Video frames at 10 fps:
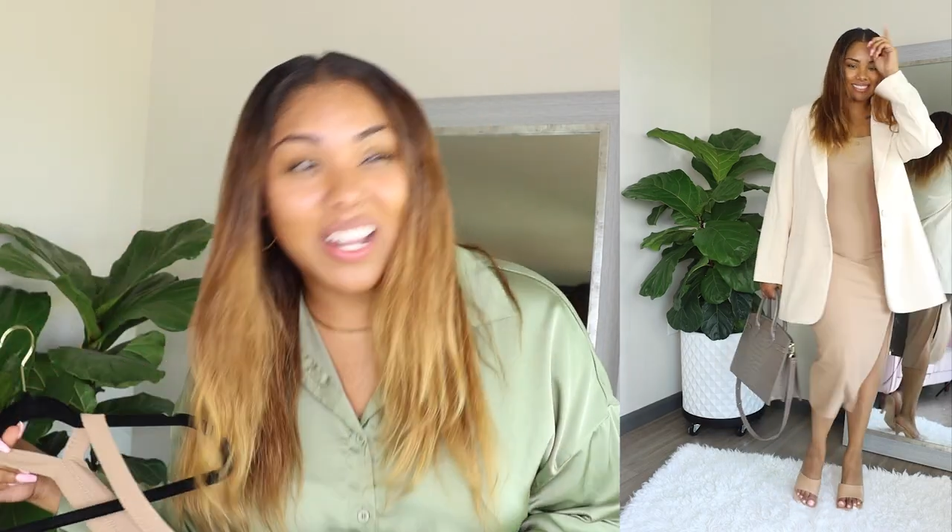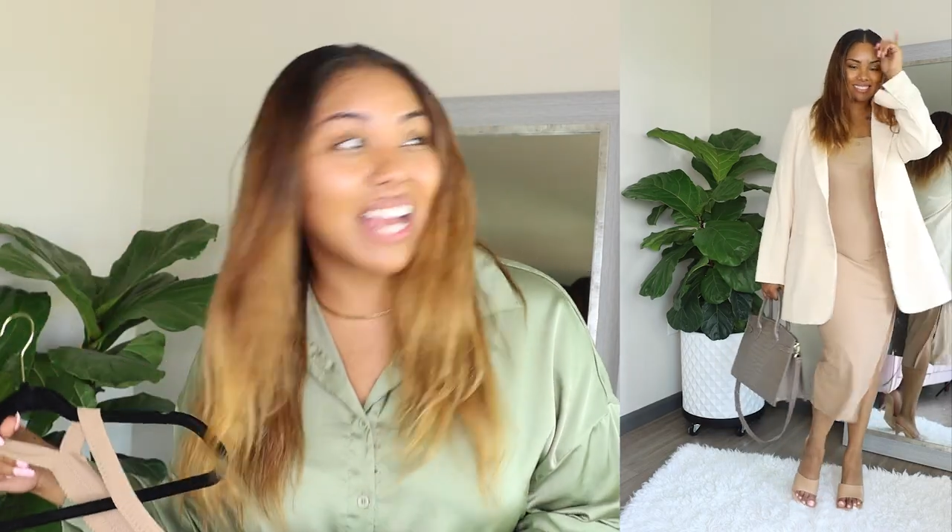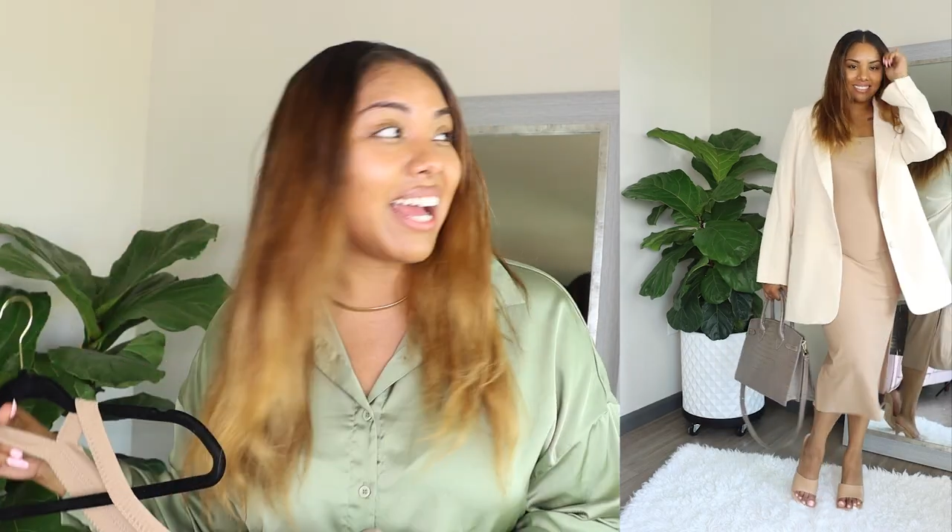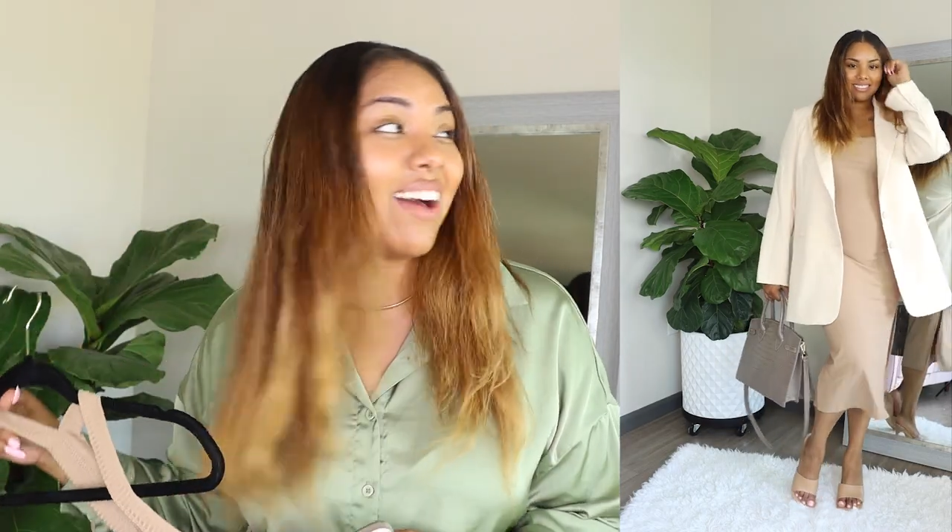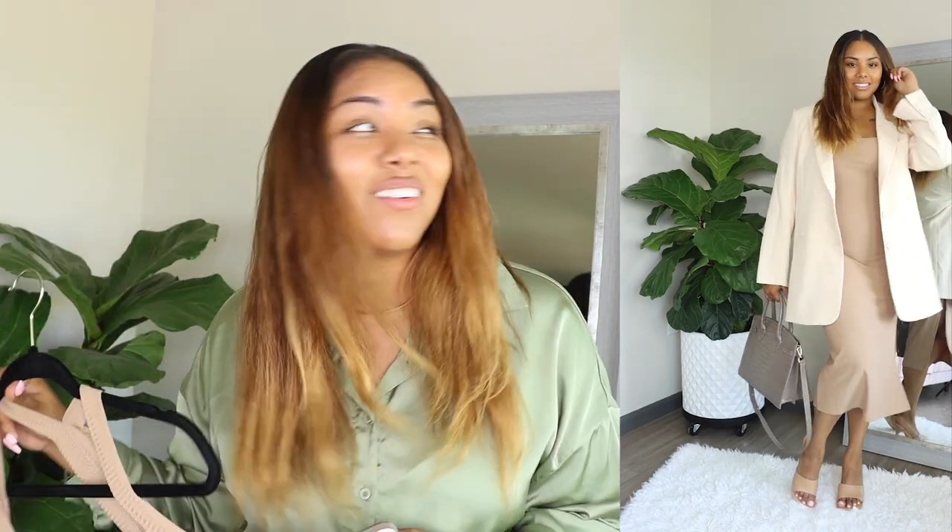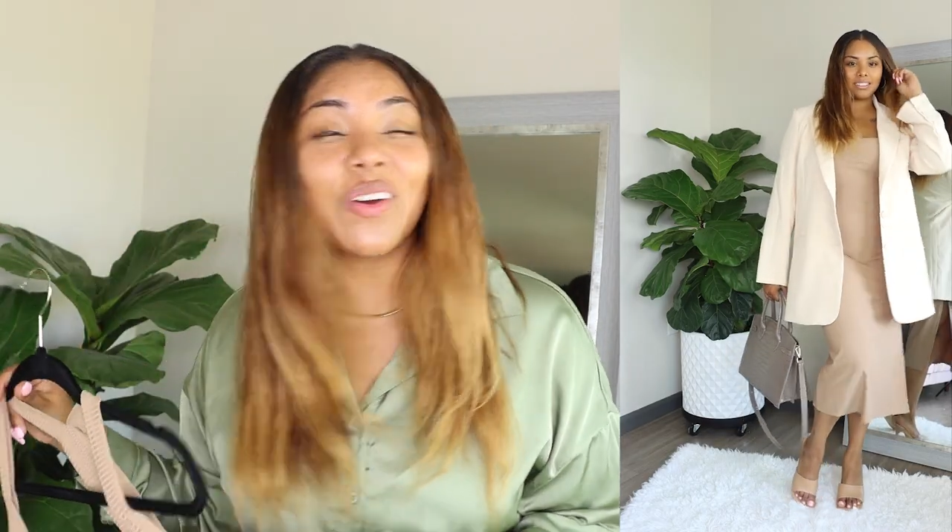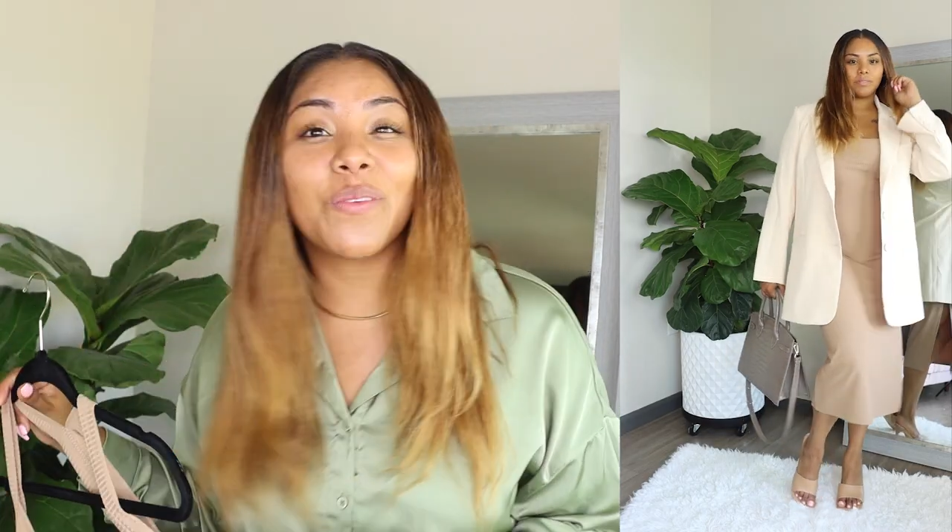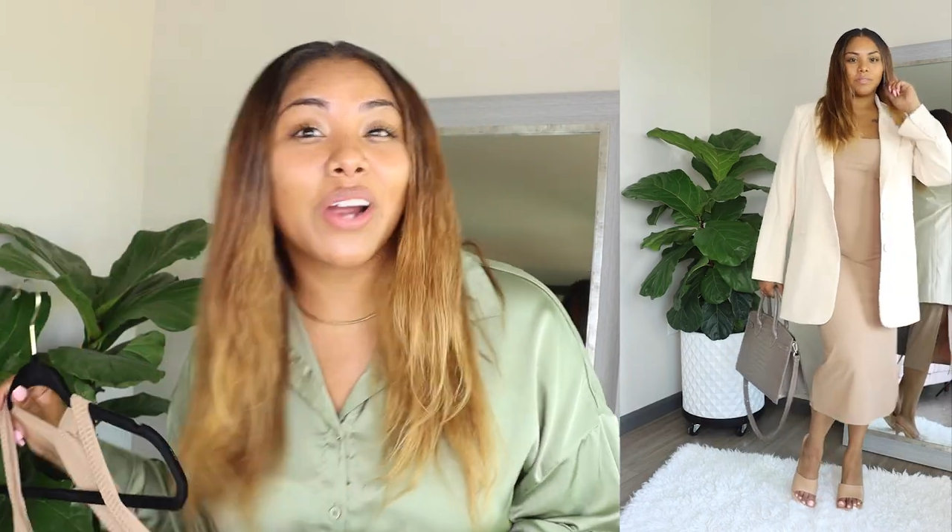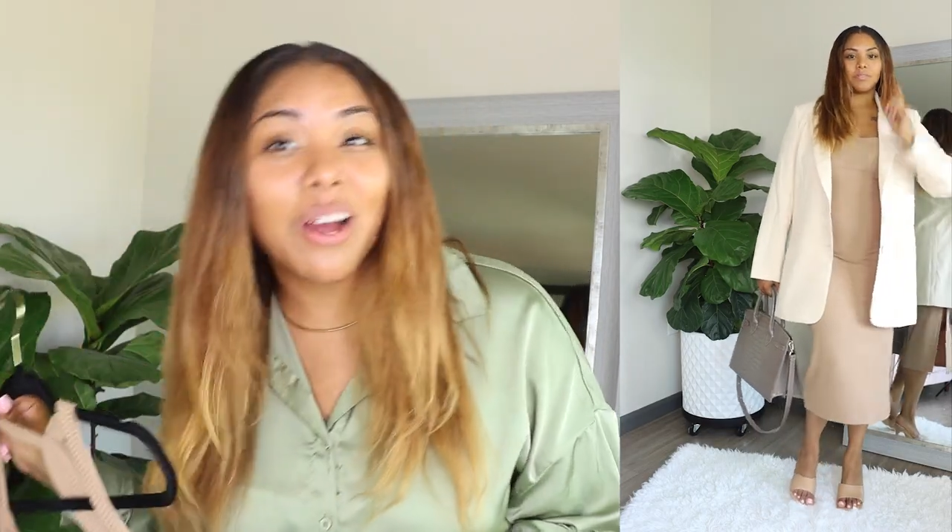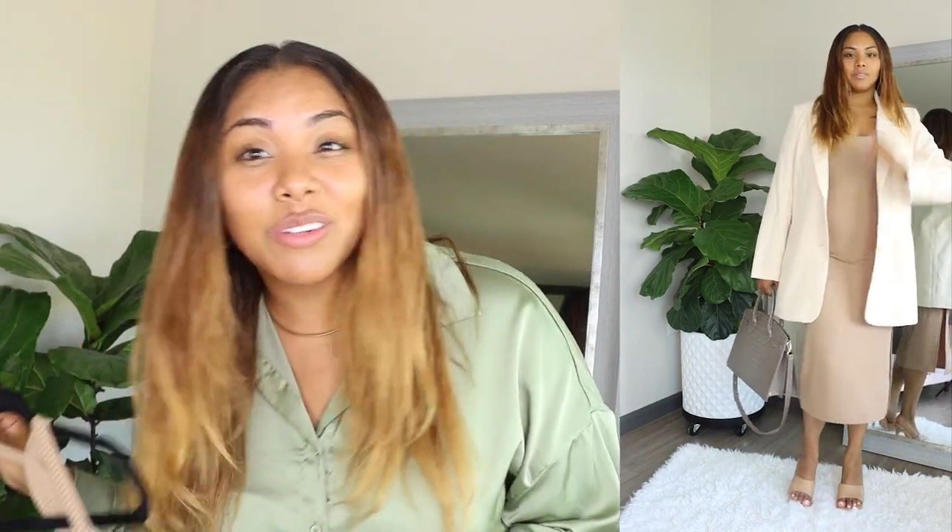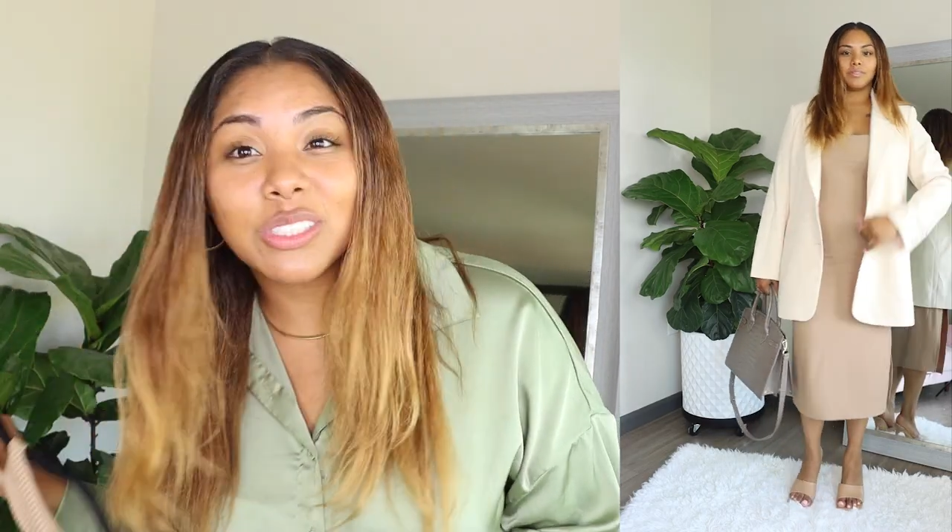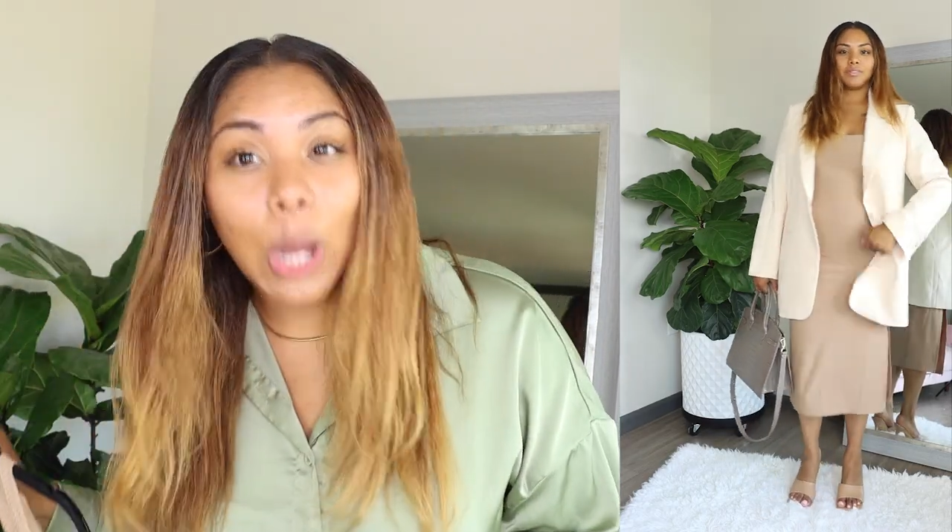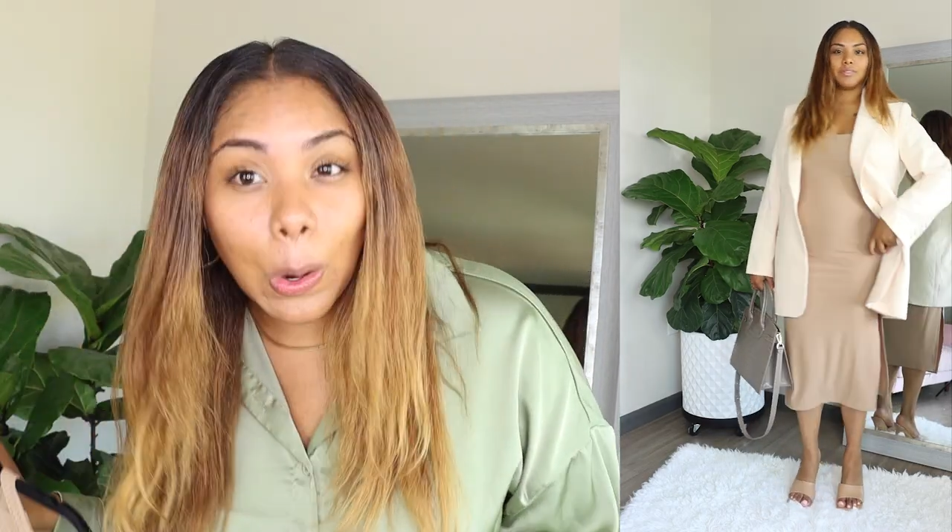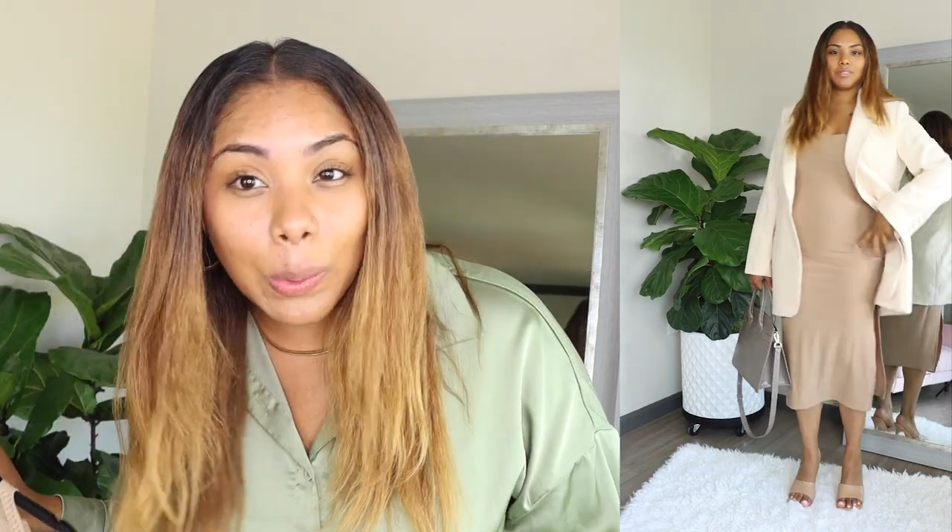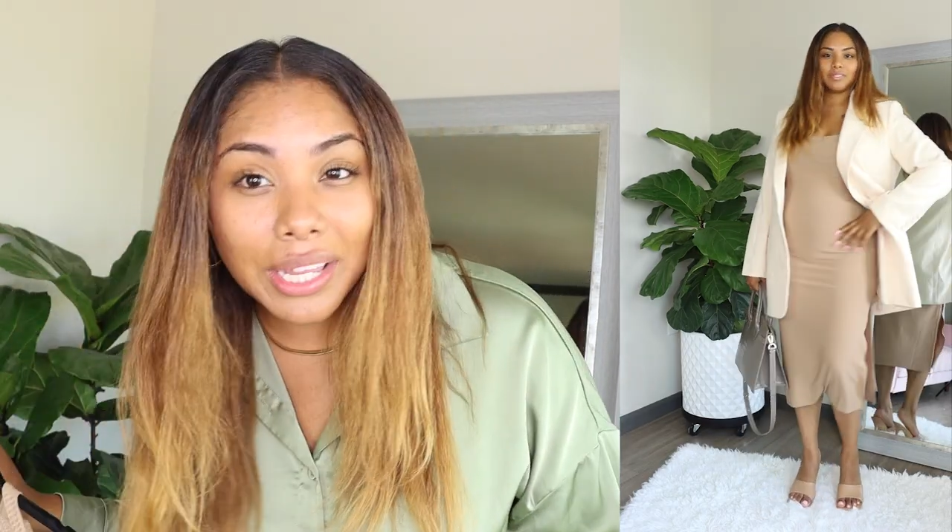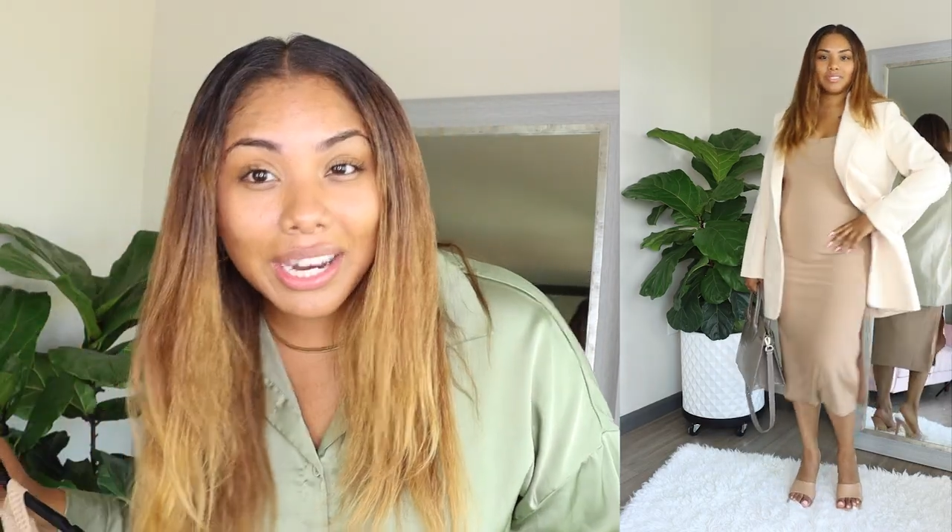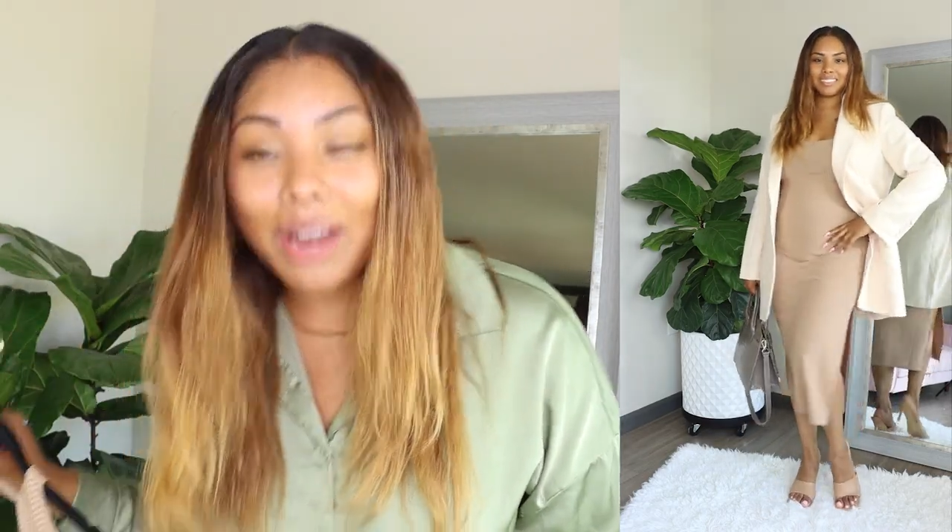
Like, I don't know where I was going.